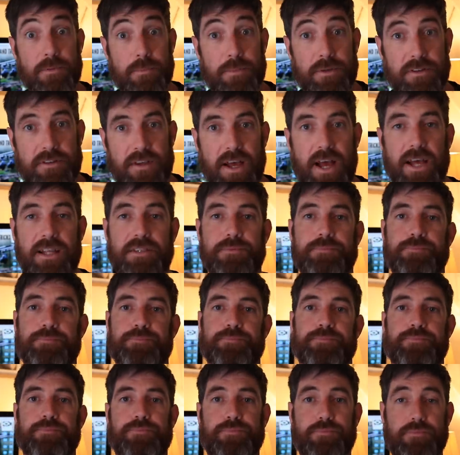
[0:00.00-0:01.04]
number 10
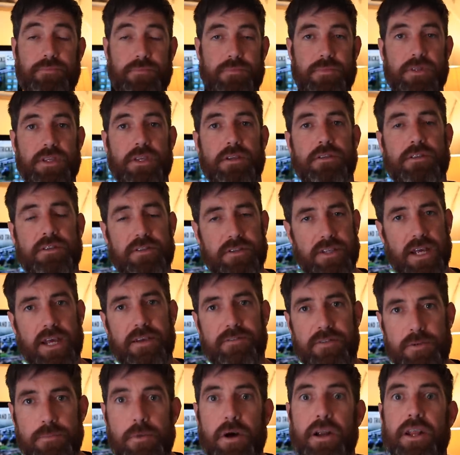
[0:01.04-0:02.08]
to
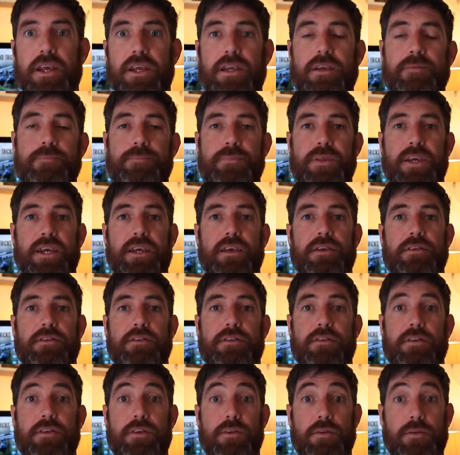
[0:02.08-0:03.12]
save you money
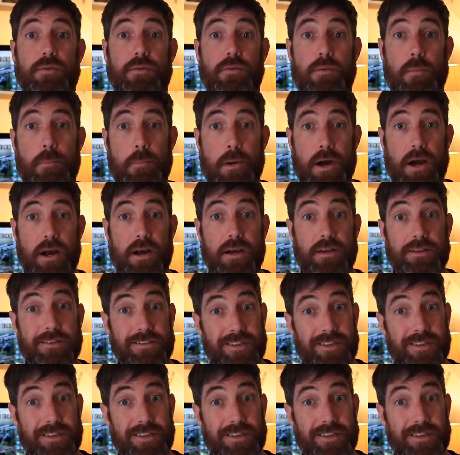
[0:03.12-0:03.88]
is to buy